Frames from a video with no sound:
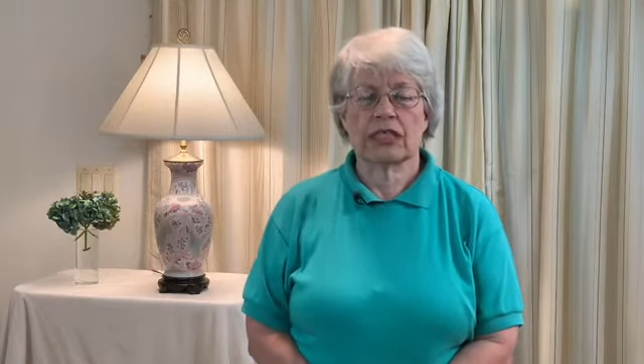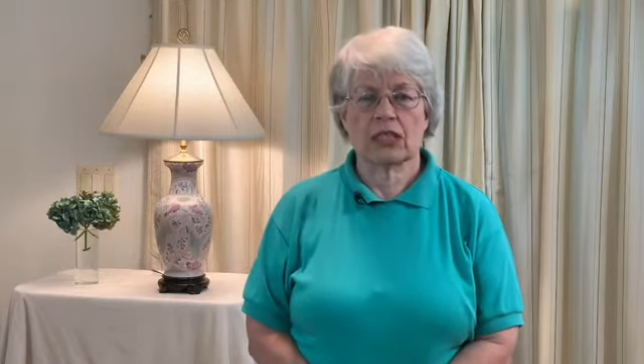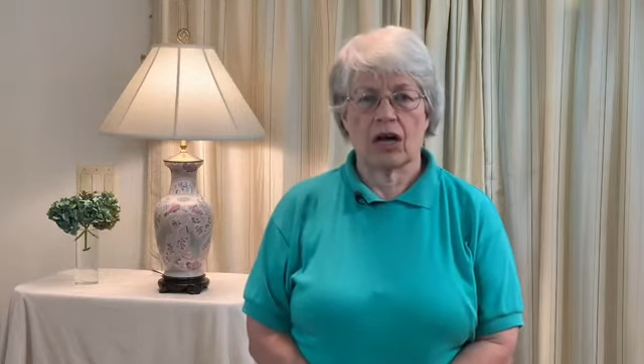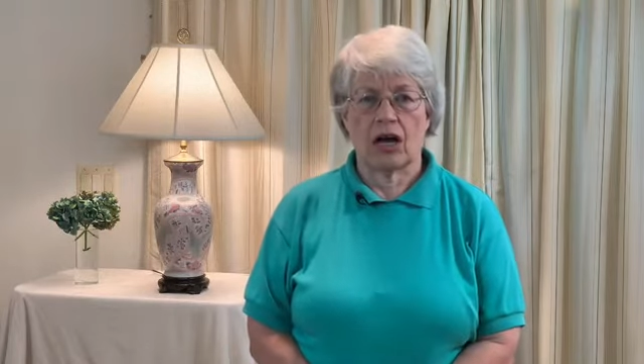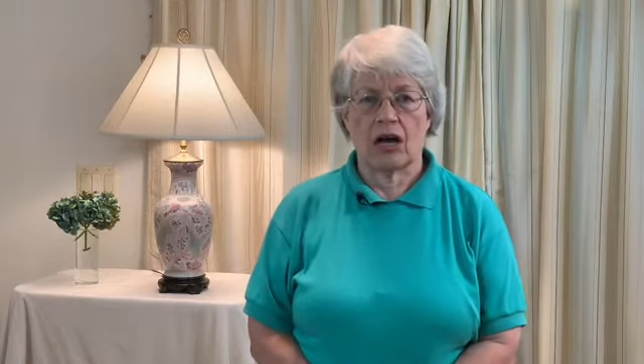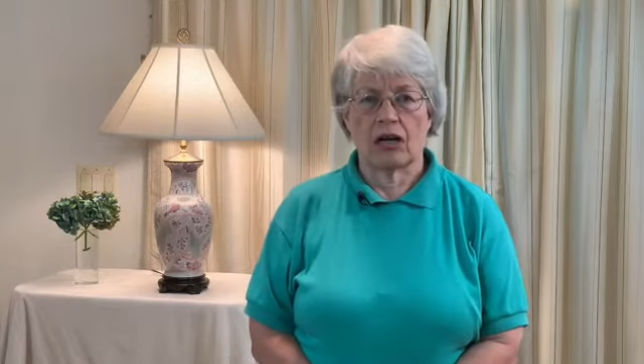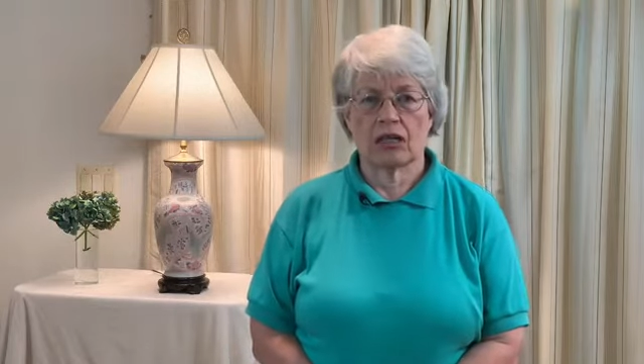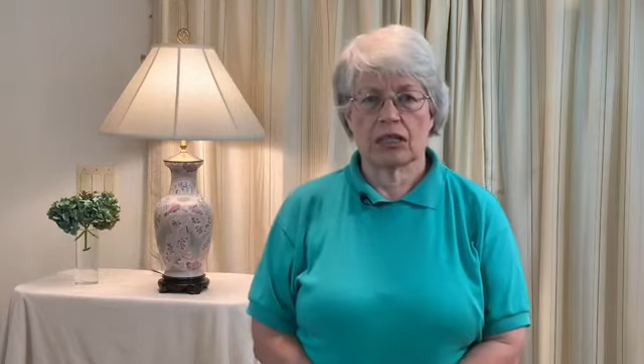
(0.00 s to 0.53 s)

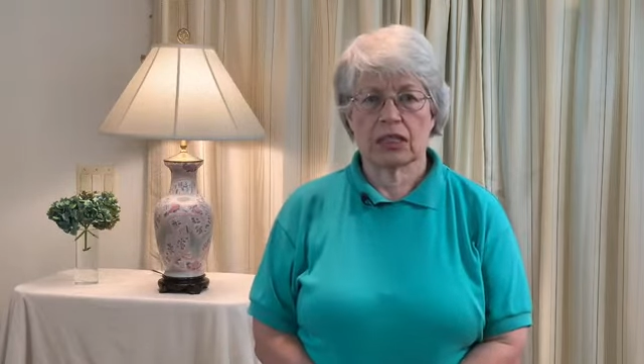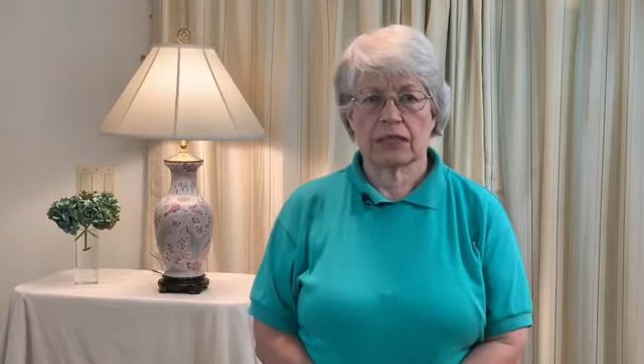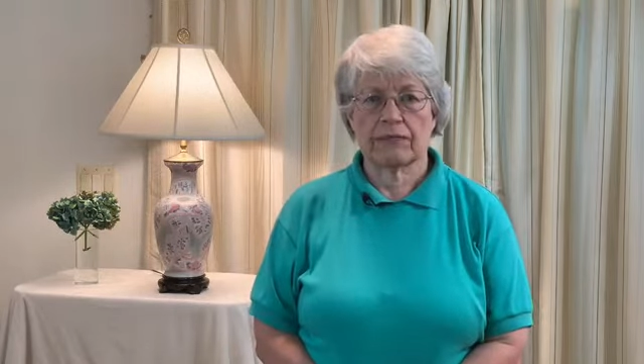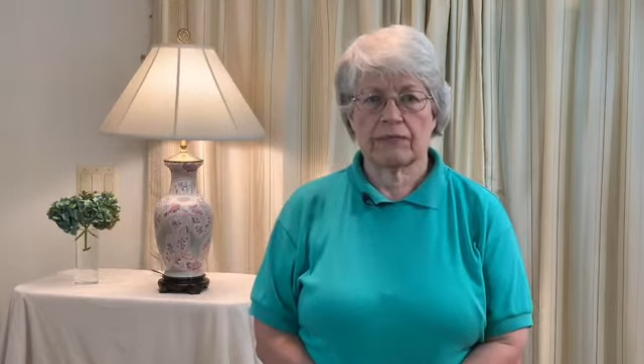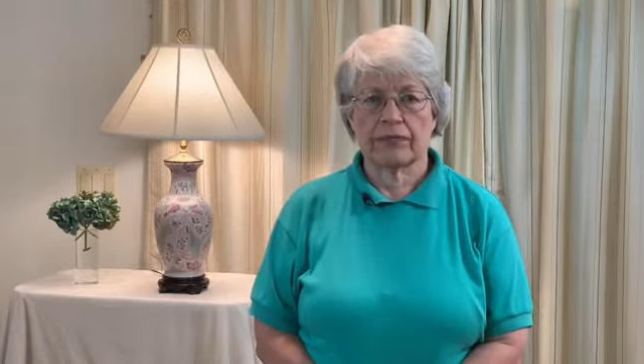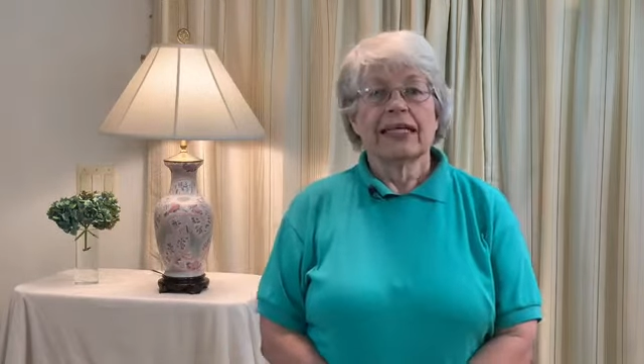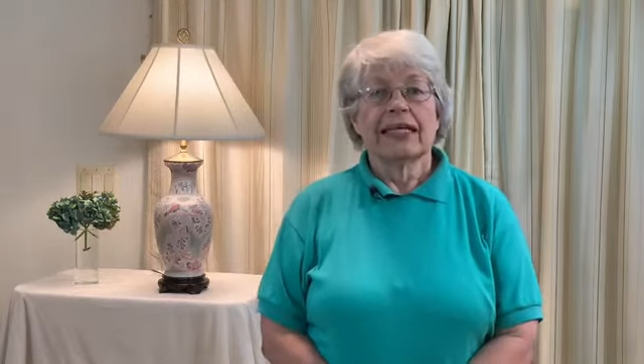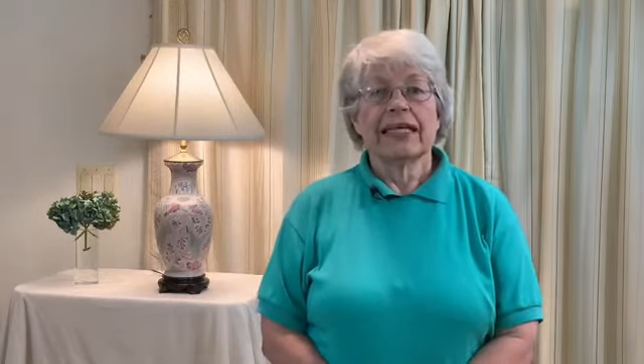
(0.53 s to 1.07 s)
dogs.
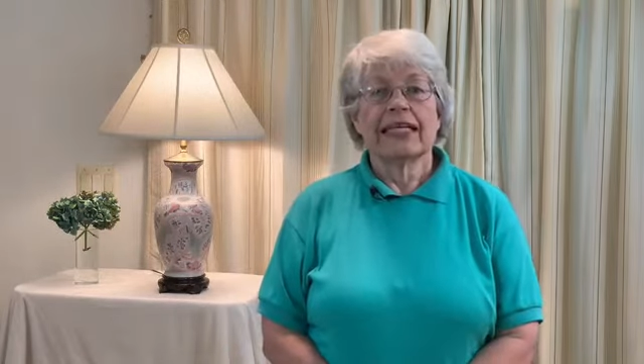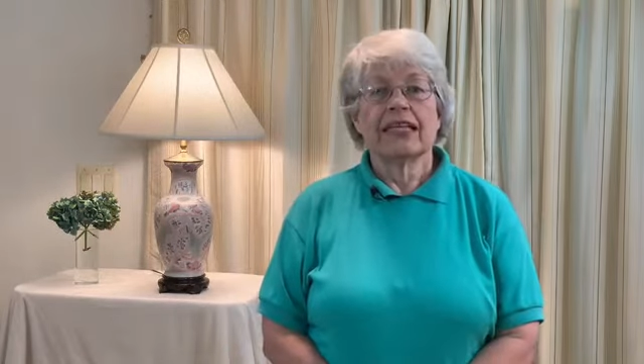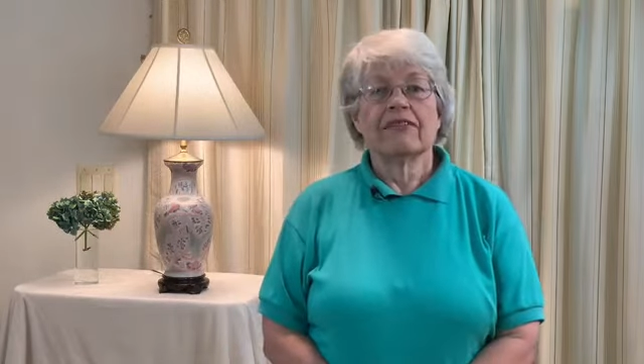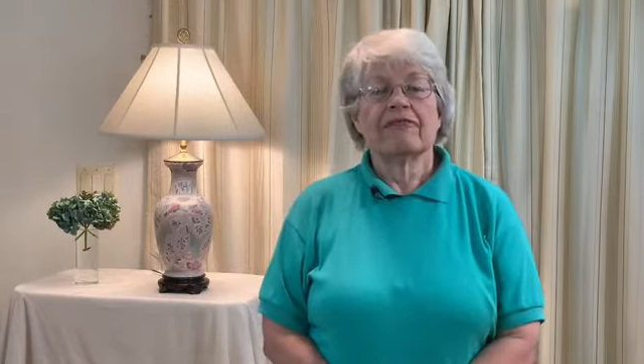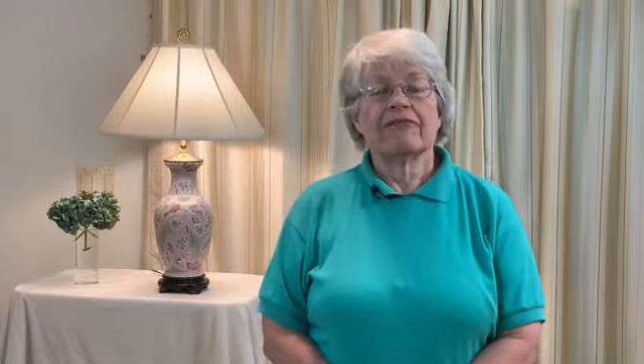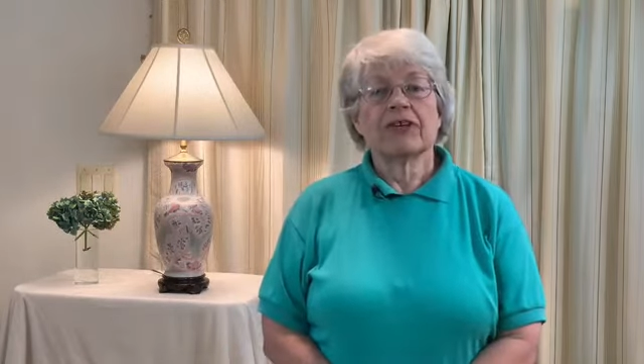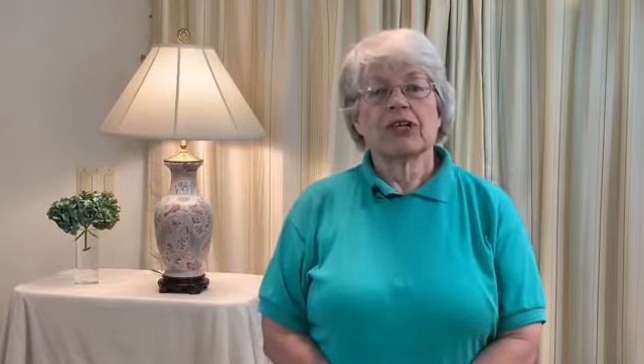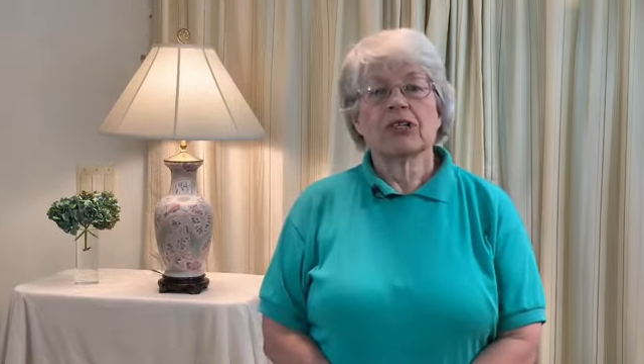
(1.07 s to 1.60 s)
In the
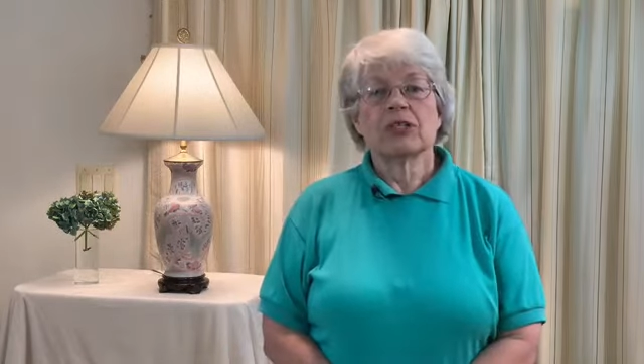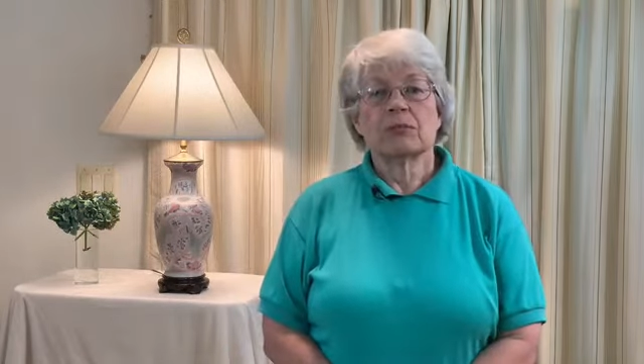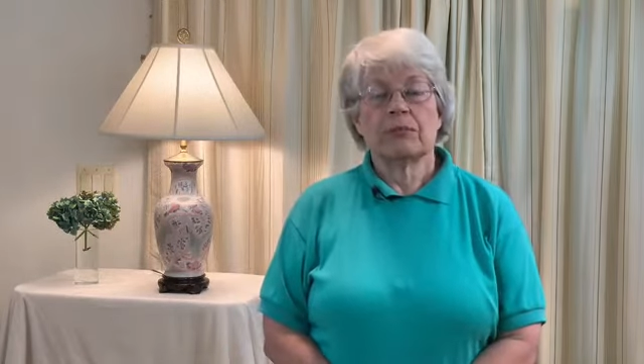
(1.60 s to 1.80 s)
first